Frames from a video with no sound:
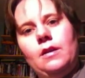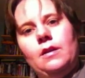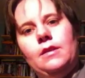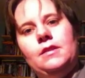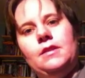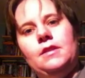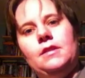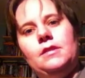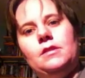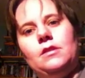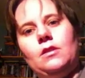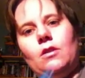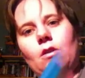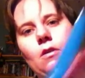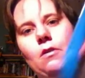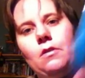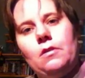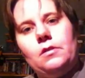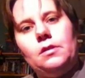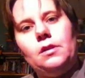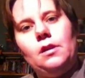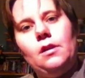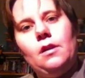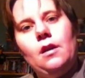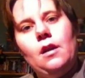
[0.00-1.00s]
is
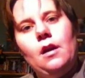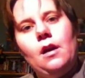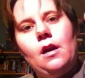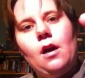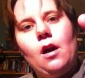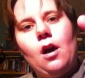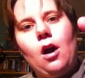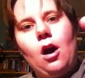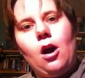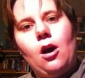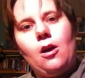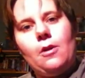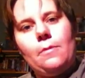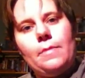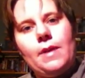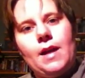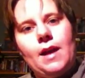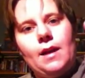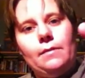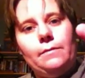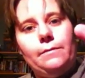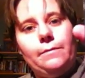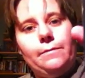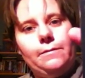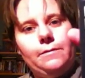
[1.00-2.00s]
called Our
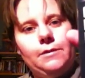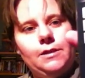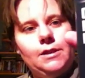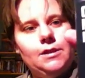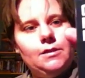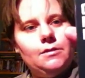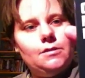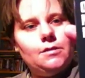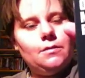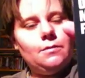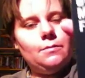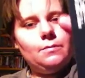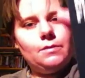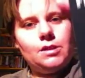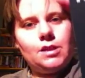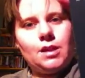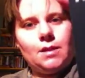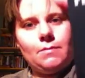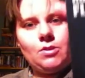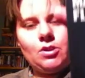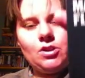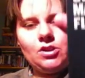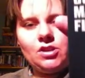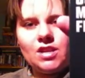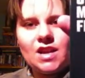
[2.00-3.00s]
Man Flint, which
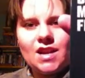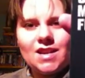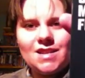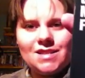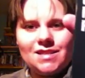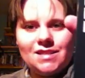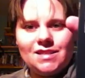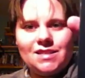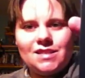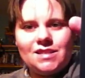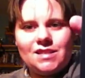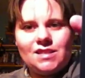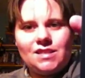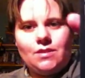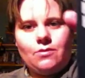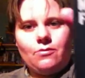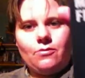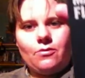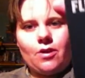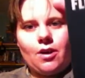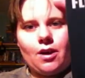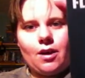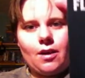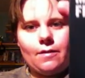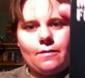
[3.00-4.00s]
came out in
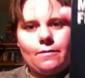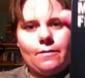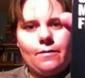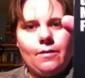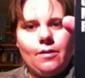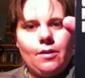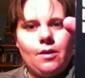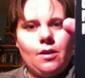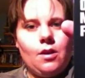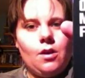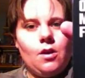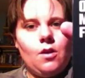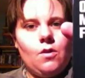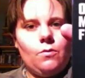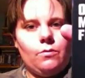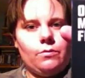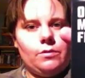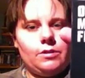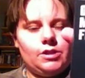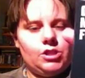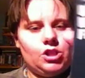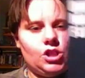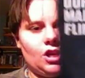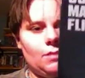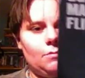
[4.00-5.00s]
1965.
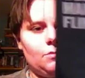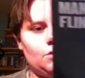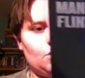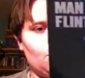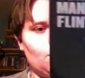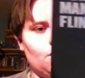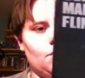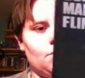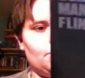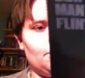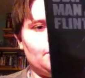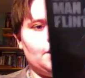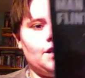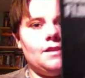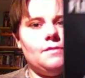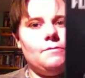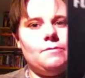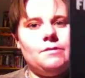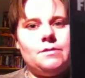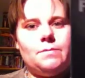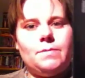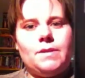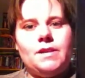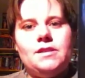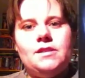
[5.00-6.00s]
With James Coburn.
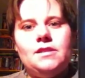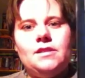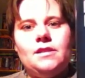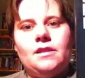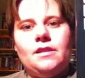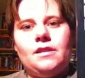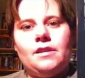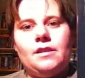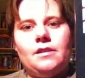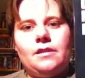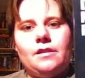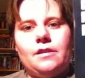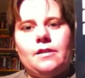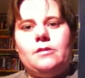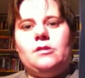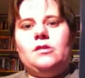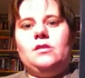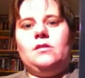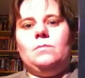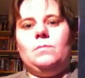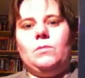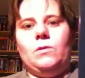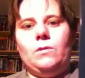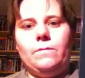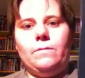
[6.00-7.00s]
It was basically a
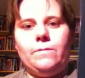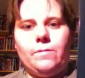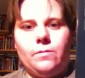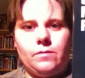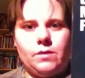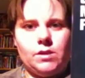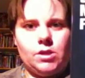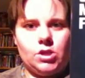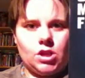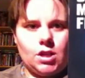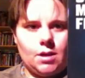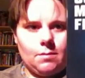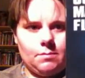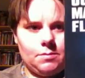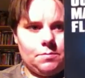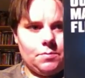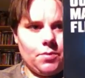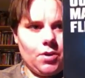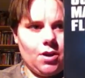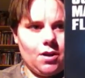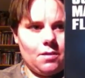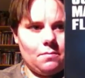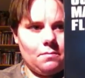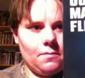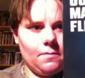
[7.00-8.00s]
spoof of the James
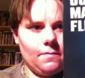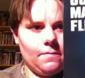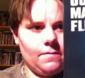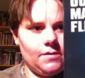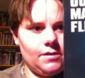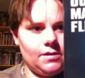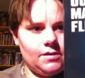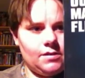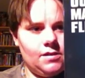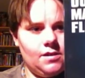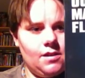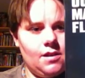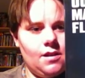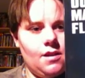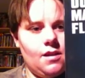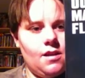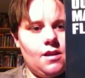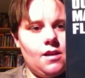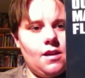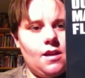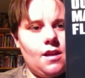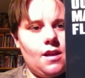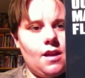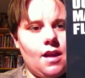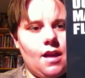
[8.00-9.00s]
Bond movies,
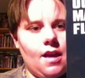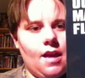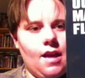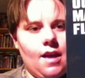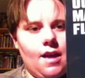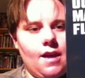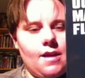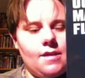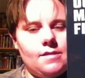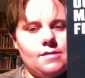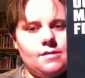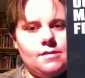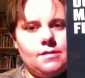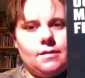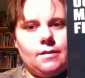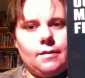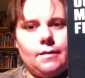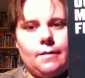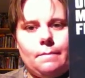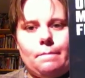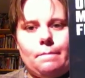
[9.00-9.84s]
and